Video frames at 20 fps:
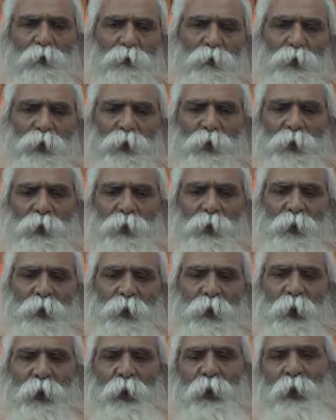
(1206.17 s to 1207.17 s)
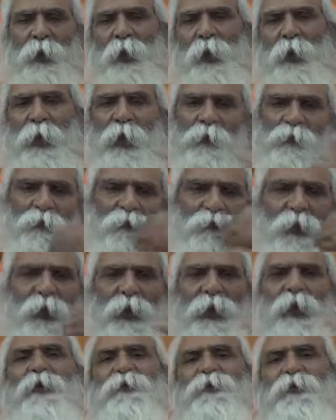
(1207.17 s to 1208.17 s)
doing, and as
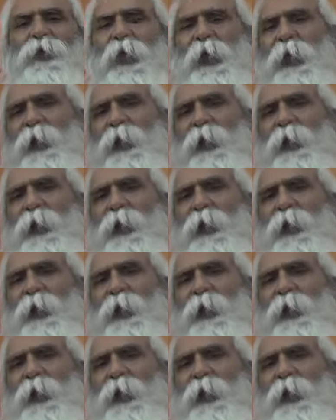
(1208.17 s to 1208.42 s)
well as they